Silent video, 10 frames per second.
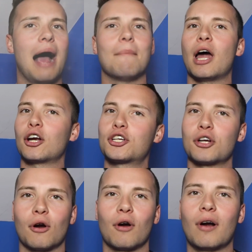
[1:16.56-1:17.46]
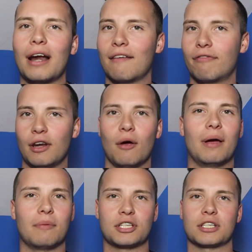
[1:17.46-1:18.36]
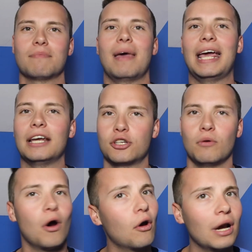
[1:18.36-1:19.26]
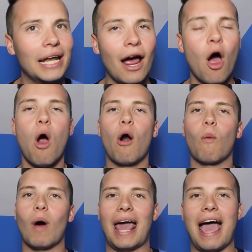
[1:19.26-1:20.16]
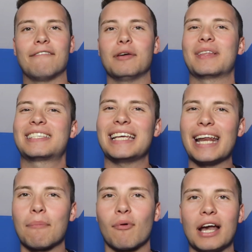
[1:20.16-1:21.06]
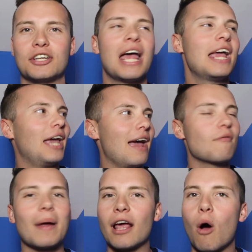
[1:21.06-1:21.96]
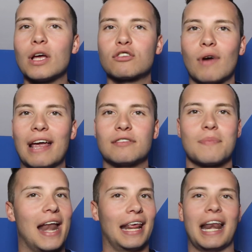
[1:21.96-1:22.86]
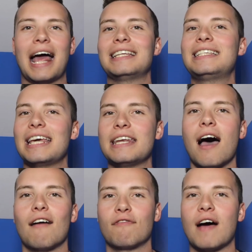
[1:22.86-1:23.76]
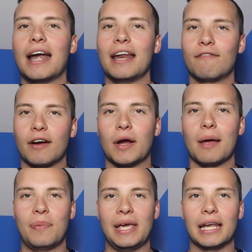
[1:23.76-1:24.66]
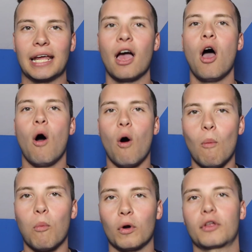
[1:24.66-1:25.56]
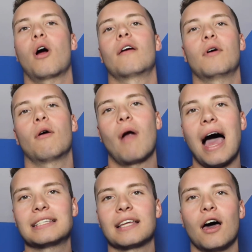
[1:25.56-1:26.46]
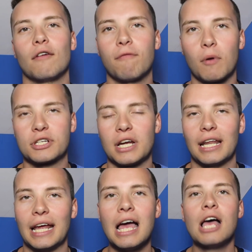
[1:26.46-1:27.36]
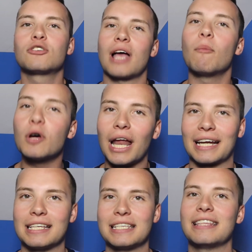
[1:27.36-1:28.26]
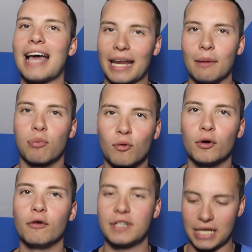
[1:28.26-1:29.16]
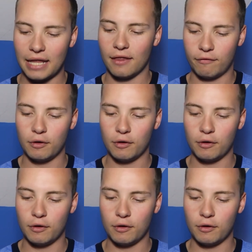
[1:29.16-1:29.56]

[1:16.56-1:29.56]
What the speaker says: I'm not sure if, you know, it was just made too early or what have you, but SEASIDE brunch, everybody always raves about it, and I did not find it very appealing on board the Carnival Horizon, unfortunately, so I would like to see that improved in the